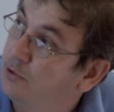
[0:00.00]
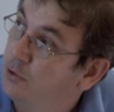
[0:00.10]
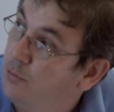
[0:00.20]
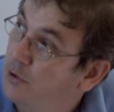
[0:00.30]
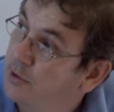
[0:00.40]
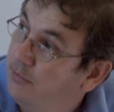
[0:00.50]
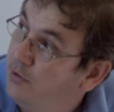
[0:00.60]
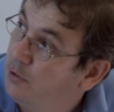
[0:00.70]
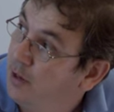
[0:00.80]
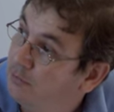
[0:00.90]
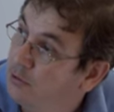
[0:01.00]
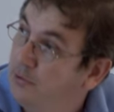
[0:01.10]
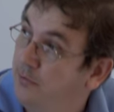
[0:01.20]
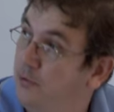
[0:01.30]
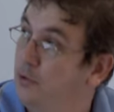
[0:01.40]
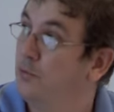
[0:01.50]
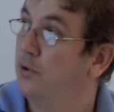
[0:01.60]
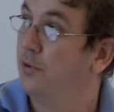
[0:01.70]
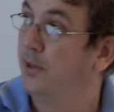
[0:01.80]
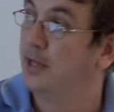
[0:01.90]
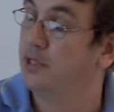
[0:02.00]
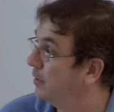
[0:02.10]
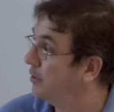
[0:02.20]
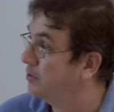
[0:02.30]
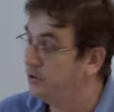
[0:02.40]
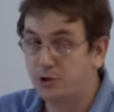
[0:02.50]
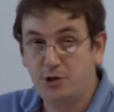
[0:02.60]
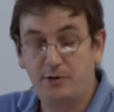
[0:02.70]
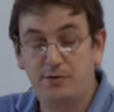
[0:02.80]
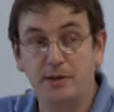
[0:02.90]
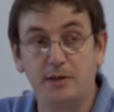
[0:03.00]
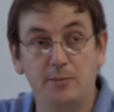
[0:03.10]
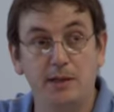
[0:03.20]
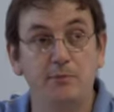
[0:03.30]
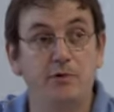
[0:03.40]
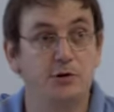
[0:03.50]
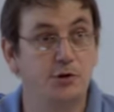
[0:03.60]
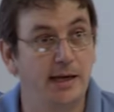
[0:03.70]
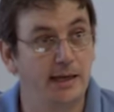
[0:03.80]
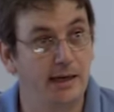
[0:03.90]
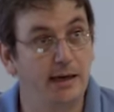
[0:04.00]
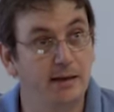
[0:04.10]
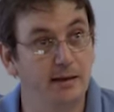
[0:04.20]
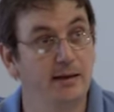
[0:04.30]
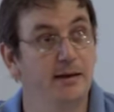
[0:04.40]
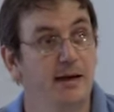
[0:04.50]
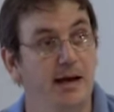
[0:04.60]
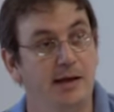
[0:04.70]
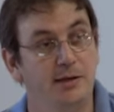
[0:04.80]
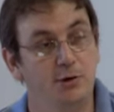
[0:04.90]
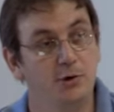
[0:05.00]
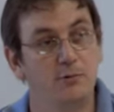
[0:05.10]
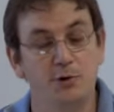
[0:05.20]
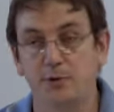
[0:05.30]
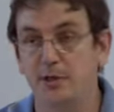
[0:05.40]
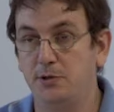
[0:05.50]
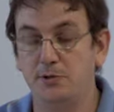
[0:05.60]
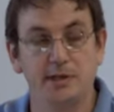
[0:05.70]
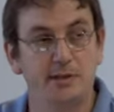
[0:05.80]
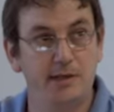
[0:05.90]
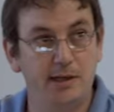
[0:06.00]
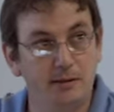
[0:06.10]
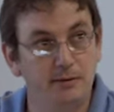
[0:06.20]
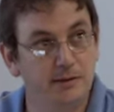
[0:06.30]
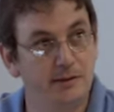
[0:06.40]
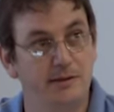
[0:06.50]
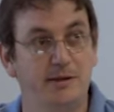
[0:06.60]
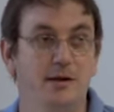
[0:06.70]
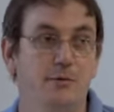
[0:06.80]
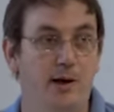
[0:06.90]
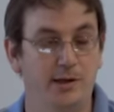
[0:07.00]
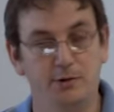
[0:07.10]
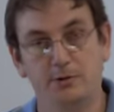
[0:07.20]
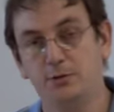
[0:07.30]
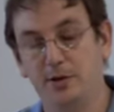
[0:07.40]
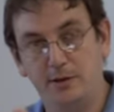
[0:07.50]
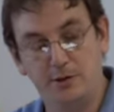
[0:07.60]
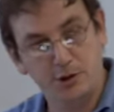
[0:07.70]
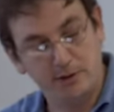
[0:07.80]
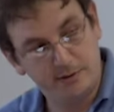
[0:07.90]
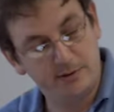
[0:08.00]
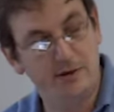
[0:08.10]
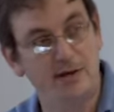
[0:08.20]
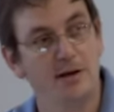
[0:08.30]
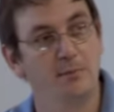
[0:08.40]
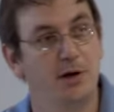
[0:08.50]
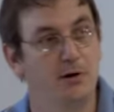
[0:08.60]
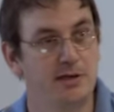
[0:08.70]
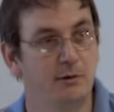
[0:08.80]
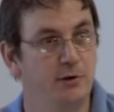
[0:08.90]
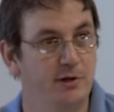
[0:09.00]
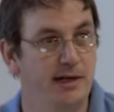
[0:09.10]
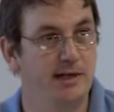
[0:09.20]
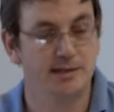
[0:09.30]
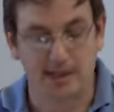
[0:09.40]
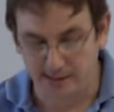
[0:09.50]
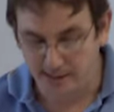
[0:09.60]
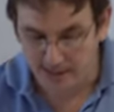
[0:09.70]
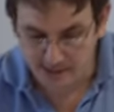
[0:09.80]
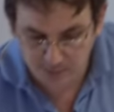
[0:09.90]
tomography, you have to do a few more things because you're shifting the beam for tracking, and you don't want to induce a tilt while you're doing the shift, because that will create a satellite